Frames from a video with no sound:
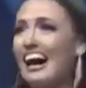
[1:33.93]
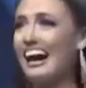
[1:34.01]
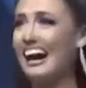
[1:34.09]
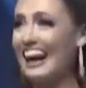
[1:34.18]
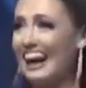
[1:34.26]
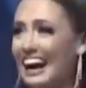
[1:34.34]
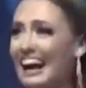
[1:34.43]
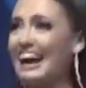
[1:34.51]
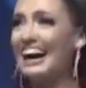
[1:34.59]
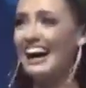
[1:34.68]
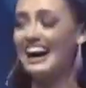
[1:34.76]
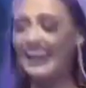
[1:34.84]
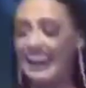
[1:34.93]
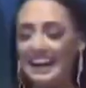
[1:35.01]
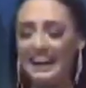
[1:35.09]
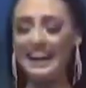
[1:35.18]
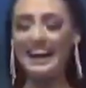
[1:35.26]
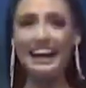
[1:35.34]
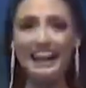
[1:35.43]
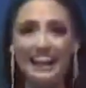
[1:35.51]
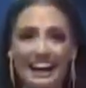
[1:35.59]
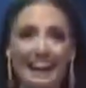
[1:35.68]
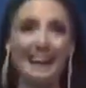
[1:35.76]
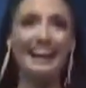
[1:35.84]
until I was 21, so it is
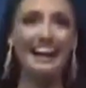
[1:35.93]
never